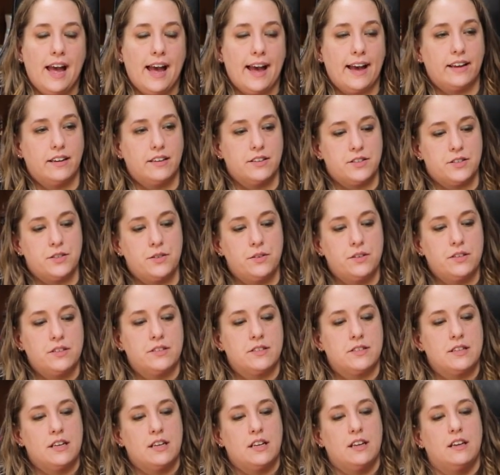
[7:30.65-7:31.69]
And as soon
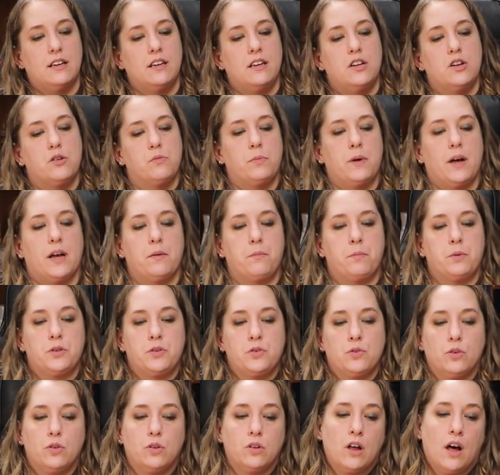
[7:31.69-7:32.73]
as the nearby
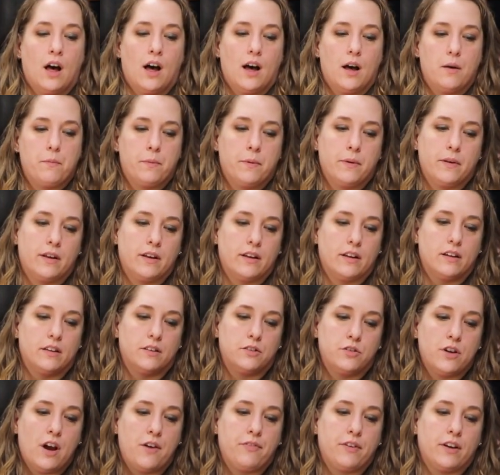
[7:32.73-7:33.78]
patrol cop, uh,
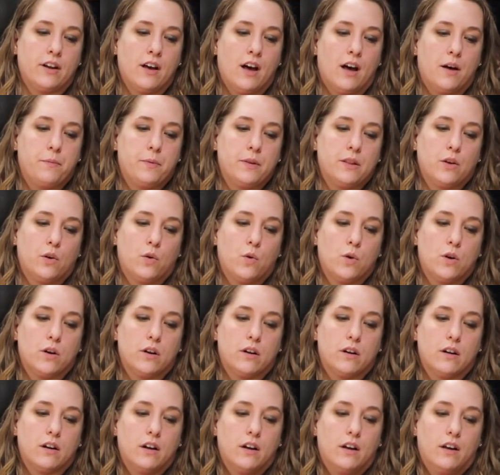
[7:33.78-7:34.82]
traffic cop in the
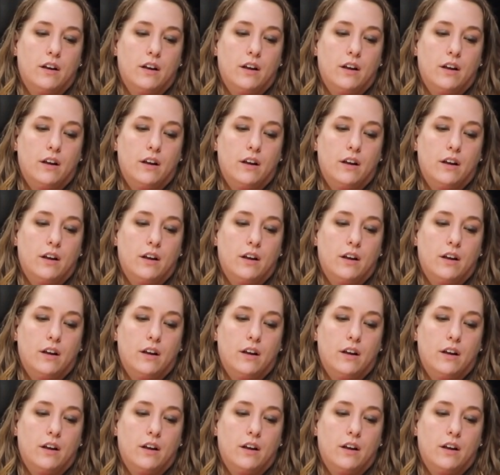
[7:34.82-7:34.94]
corner,